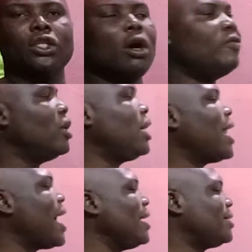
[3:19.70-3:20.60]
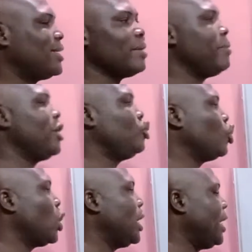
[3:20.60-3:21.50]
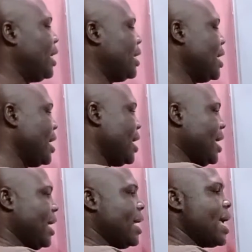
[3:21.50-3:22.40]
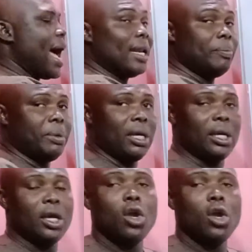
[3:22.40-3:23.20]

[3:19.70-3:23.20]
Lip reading: of the line segment joining A and B.